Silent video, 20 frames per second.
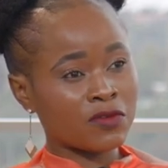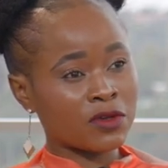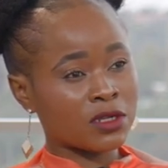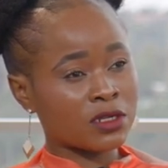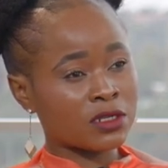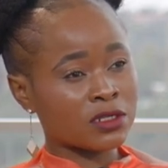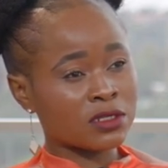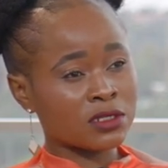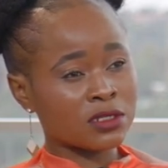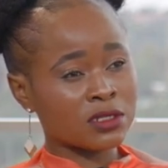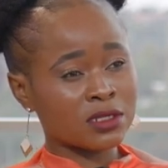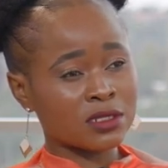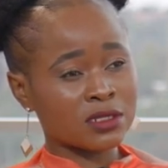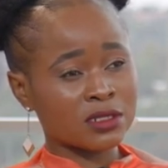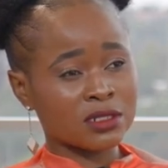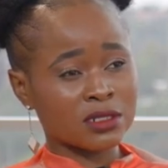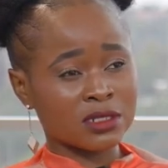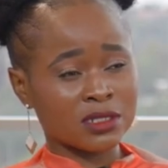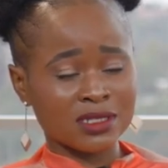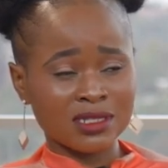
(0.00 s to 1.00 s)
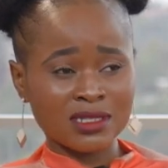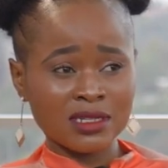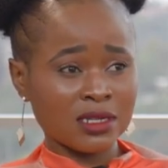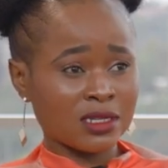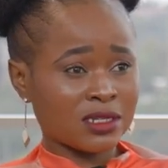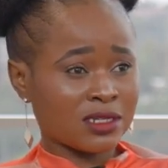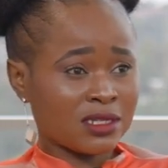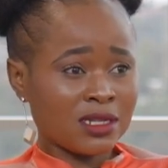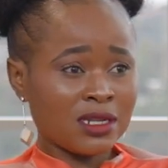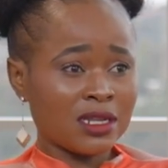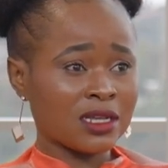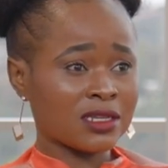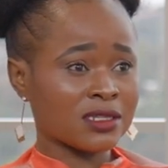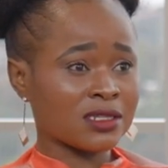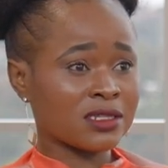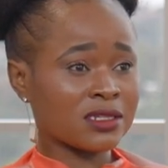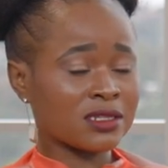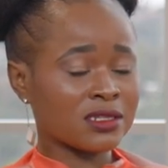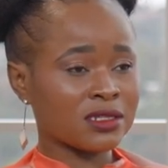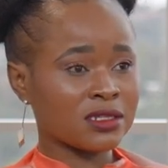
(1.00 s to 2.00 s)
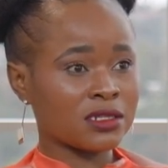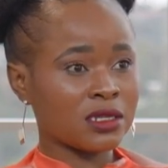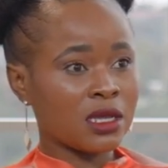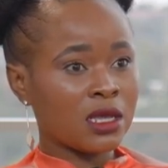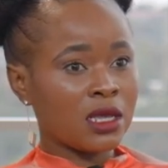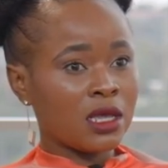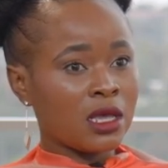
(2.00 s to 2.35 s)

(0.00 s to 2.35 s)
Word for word: fields yes. still, still exist.